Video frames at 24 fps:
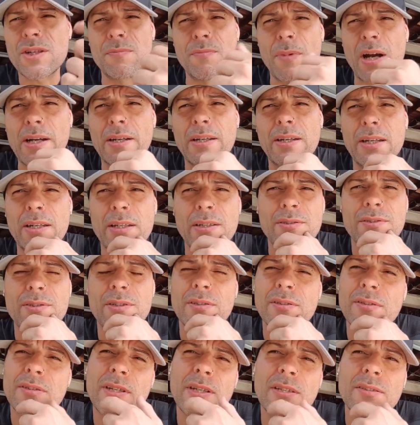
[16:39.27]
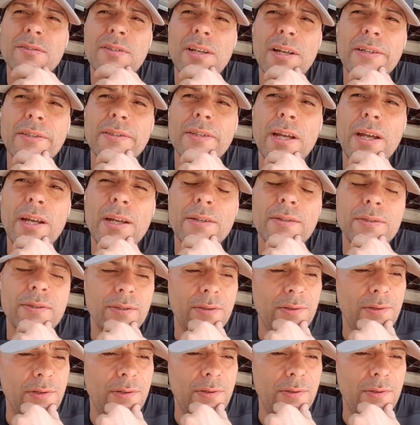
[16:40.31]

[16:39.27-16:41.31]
see my kids and things like that.